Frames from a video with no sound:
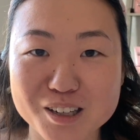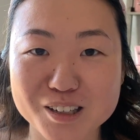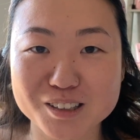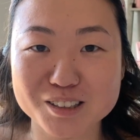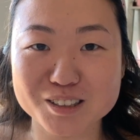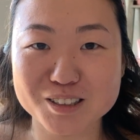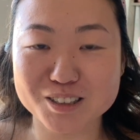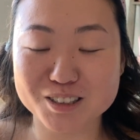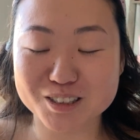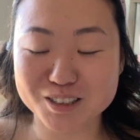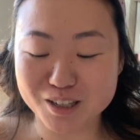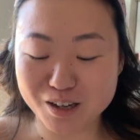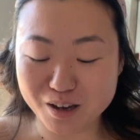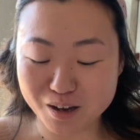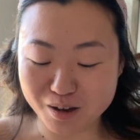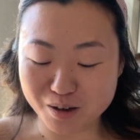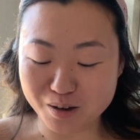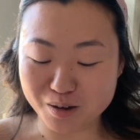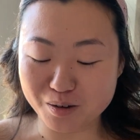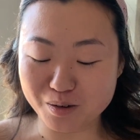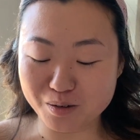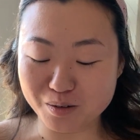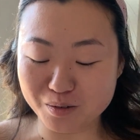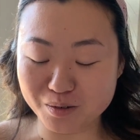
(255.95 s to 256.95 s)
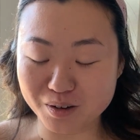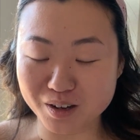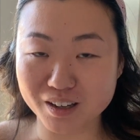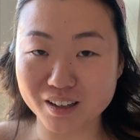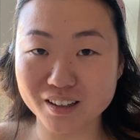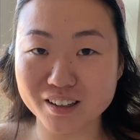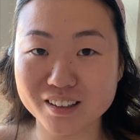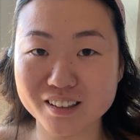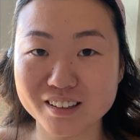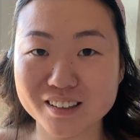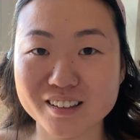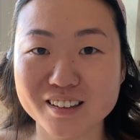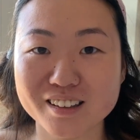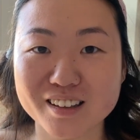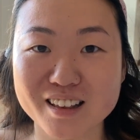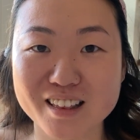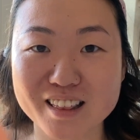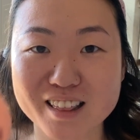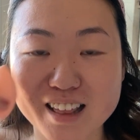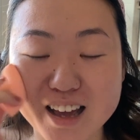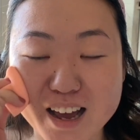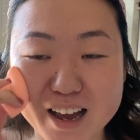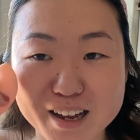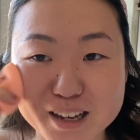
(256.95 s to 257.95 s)
So
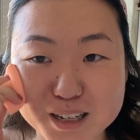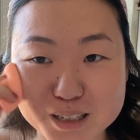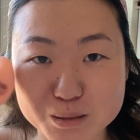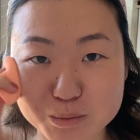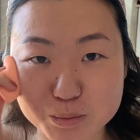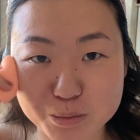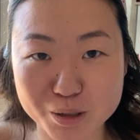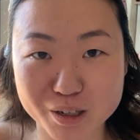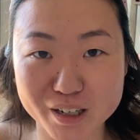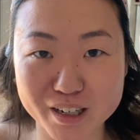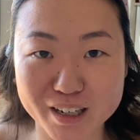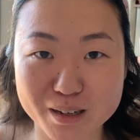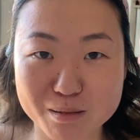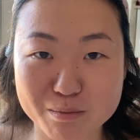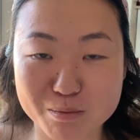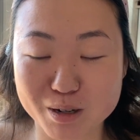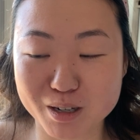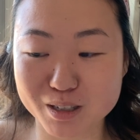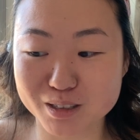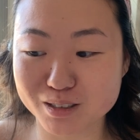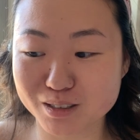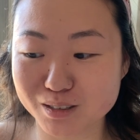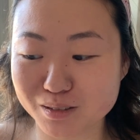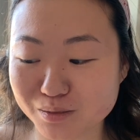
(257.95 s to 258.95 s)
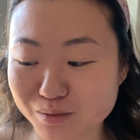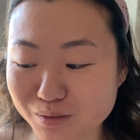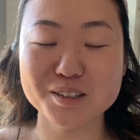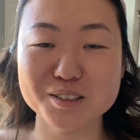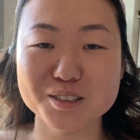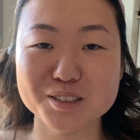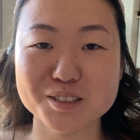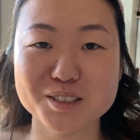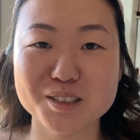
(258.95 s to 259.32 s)
that is pretty impressive.